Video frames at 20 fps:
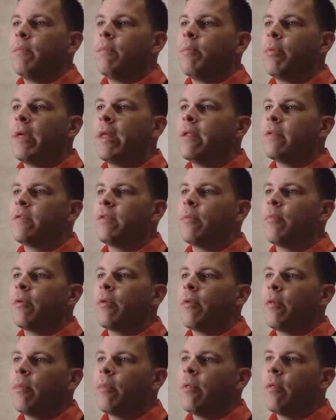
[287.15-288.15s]
Plain and
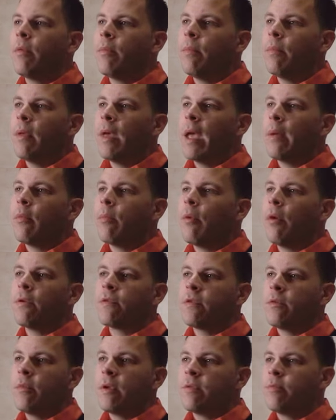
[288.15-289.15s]
simple, the hammer
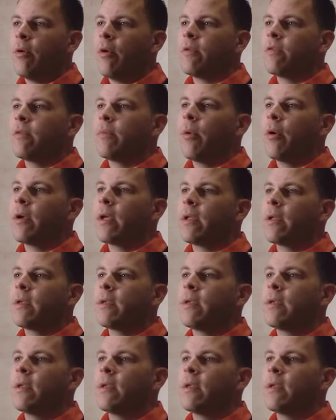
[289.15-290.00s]
balls are the best balls in the market,